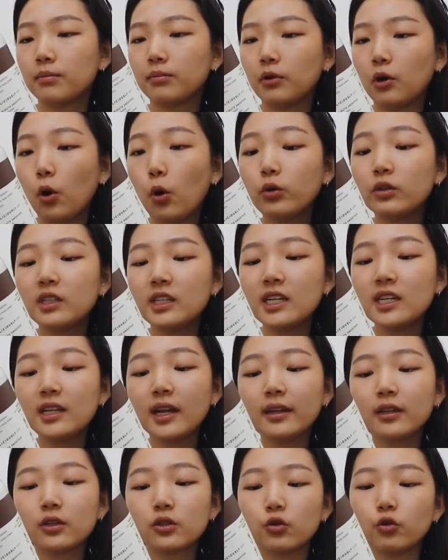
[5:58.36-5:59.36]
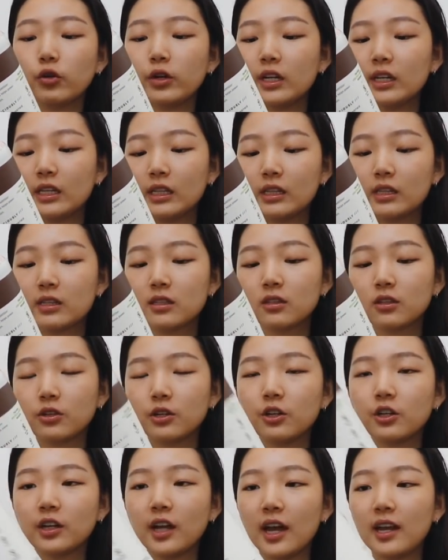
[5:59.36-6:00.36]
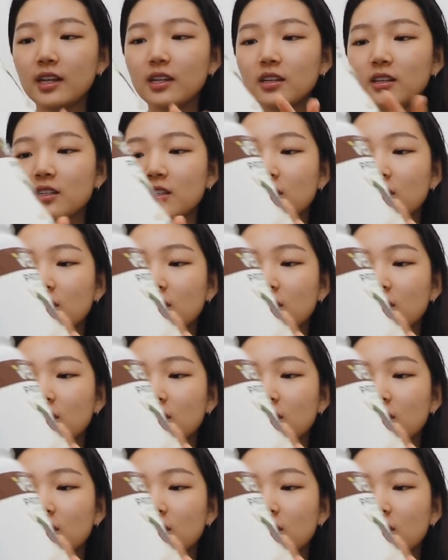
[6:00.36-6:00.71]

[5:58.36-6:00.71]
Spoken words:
protein and greens. So you're getting a